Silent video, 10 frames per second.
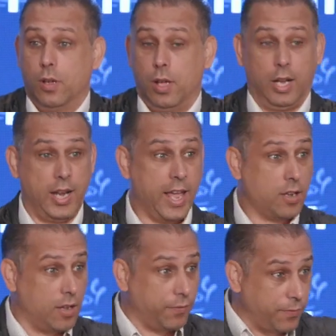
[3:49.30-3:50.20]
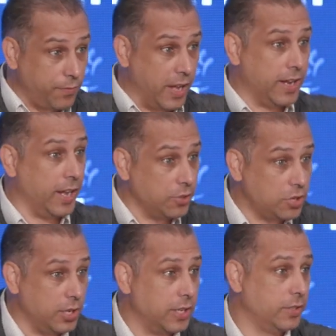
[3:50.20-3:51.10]
a lack of
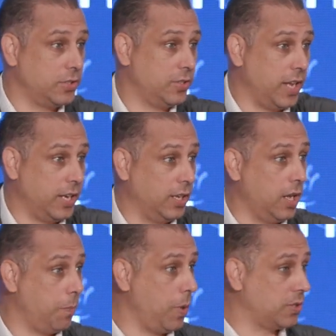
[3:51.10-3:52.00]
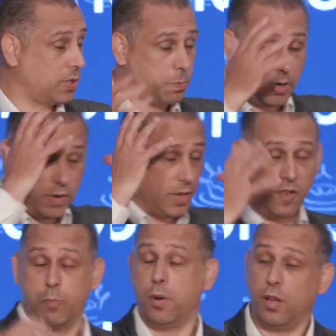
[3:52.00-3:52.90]
financial understanding, a, a spirit
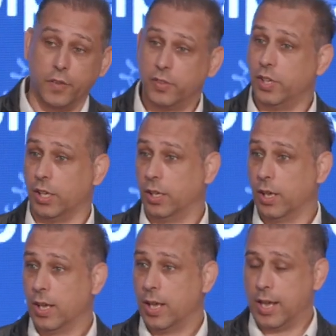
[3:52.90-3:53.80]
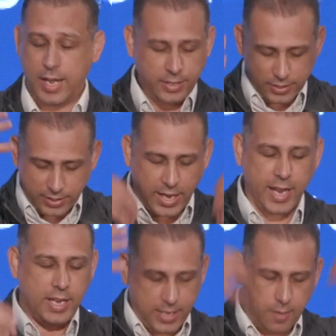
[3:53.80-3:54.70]
of poverty, uh,
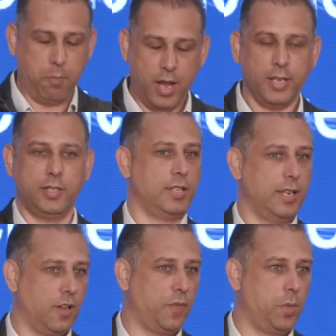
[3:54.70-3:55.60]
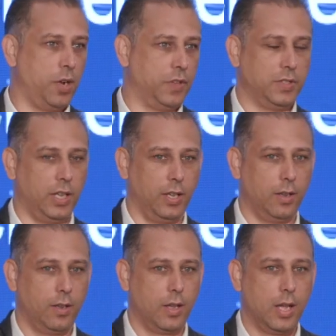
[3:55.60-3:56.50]
understanding and mindset of poverty.
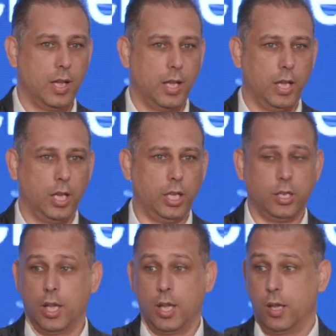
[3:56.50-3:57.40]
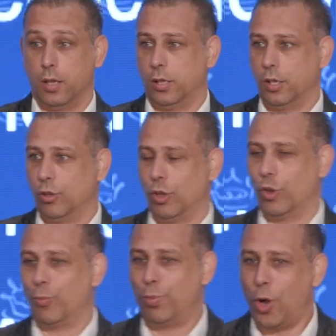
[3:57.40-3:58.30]
It,
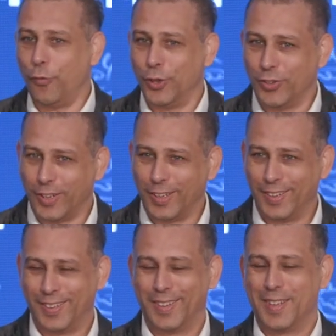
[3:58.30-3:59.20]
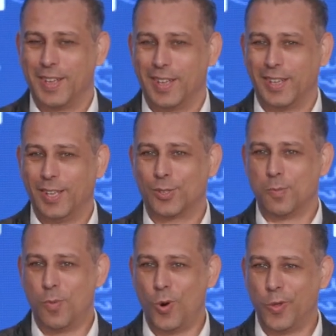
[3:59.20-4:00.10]
poverty is
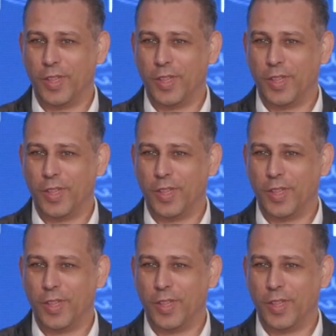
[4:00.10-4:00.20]
more